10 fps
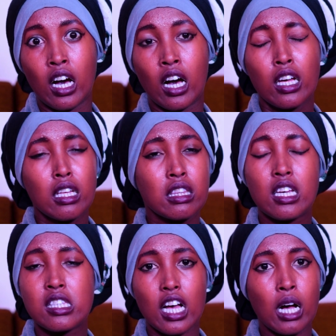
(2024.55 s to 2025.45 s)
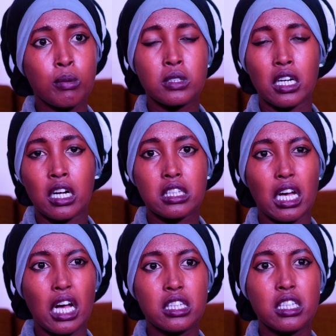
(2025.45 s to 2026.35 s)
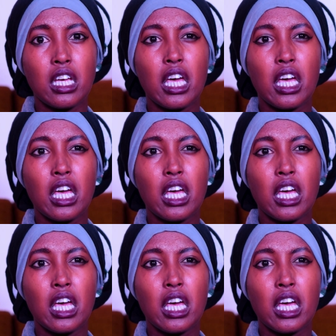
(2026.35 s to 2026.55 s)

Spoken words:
are. There is abstract art.